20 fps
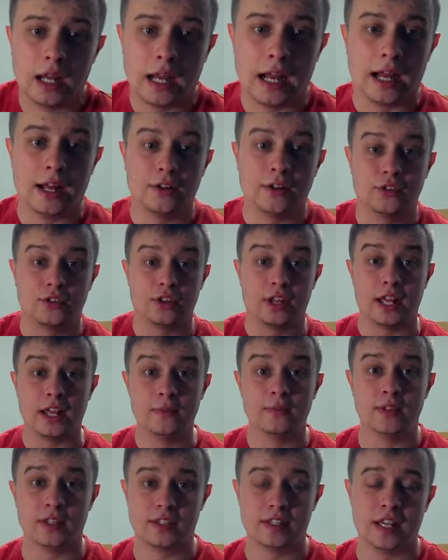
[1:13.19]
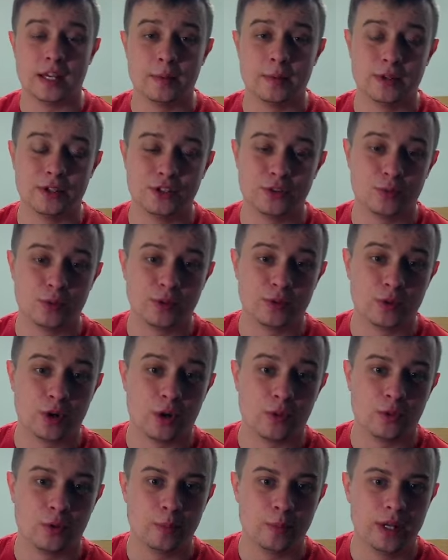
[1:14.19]
And in this image, we've
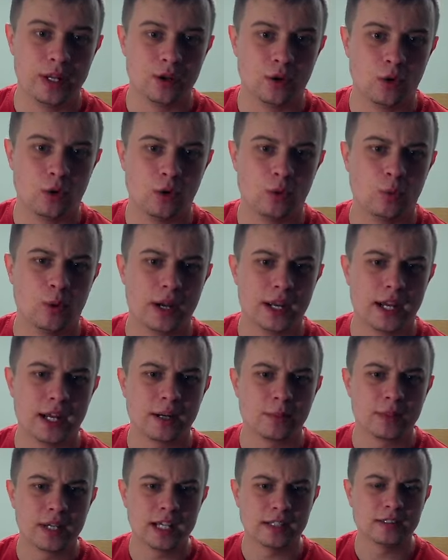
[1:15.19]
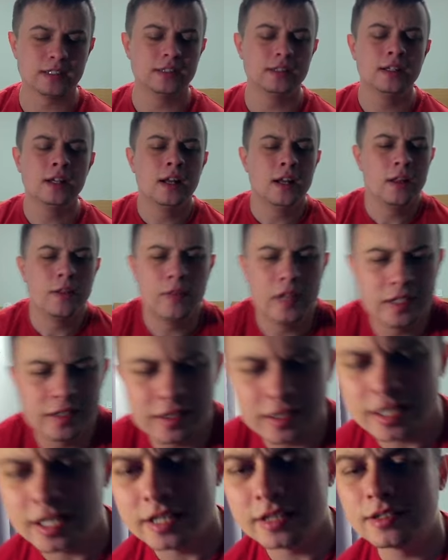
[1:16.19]
got them in a hallway, and I'm guessing this
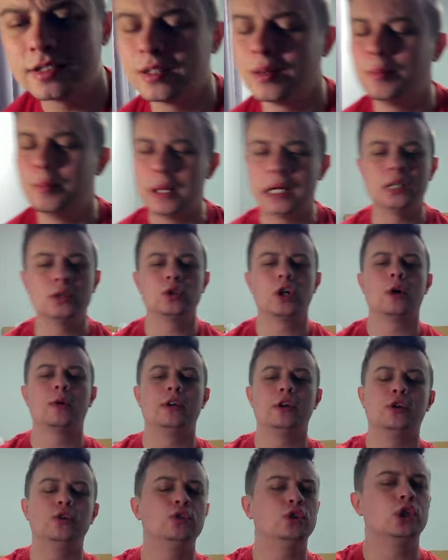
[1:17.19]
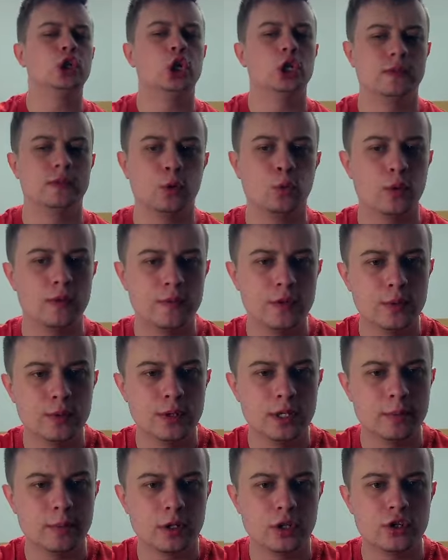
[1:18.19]
is Mel going undercover with
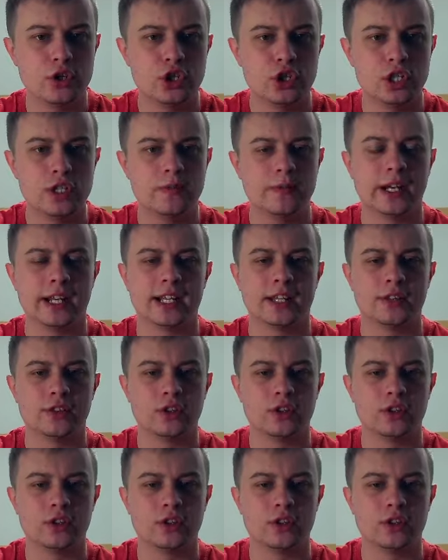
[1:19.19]
UNIT because she's filling in the